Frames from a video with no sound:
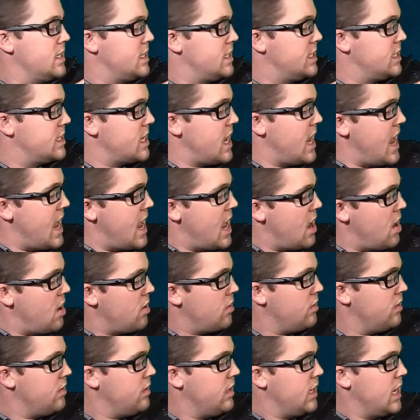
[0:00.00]

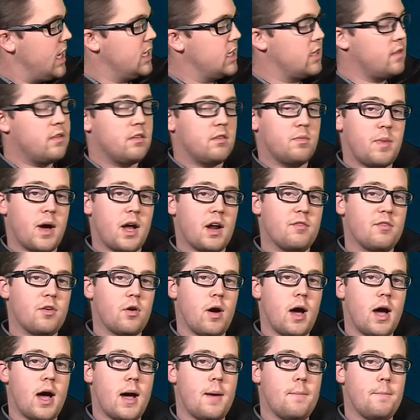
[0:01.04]
down into this part of your
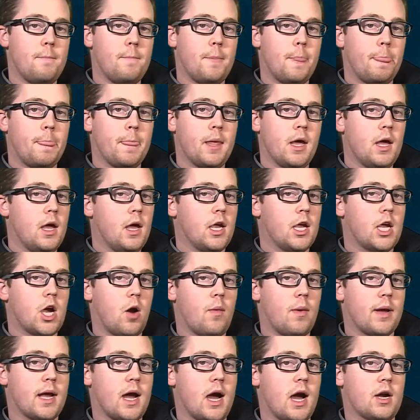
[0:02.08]
arm,
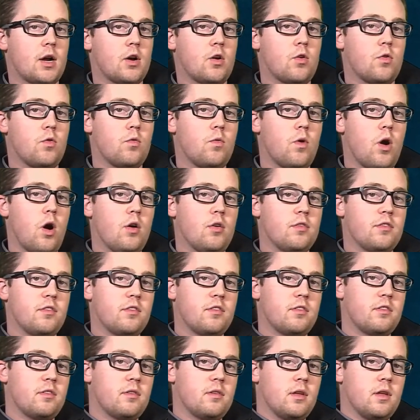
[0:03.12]
going
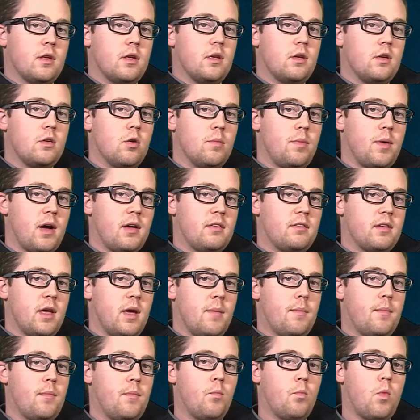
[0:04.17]
across your bicep.
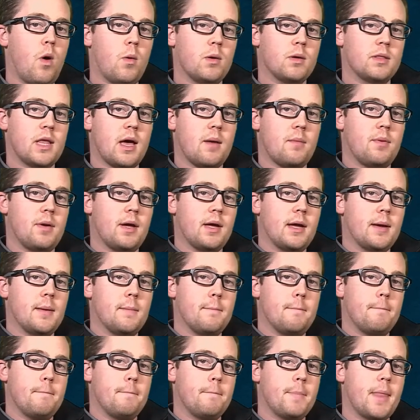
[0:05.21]
What would that be?
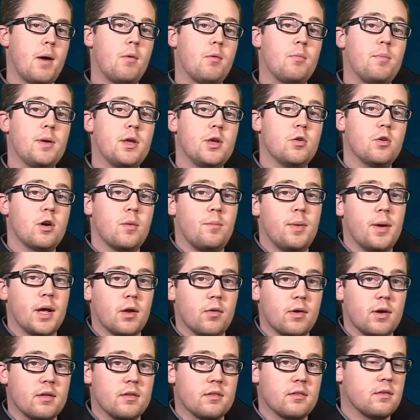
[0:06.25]
That would be your
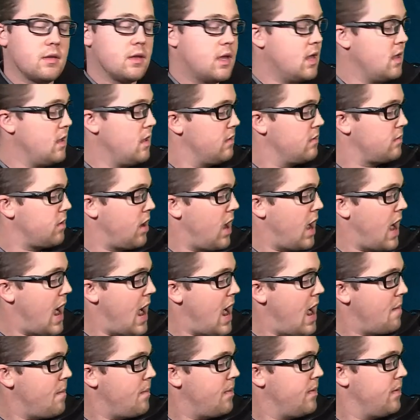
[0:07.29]
capillaries. So
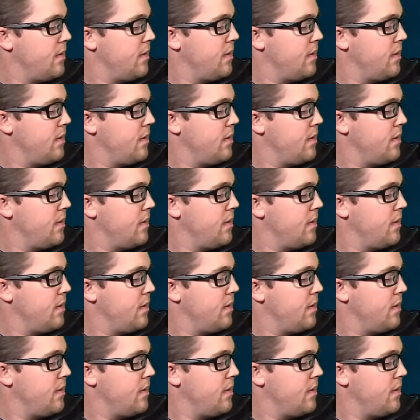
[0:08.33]
up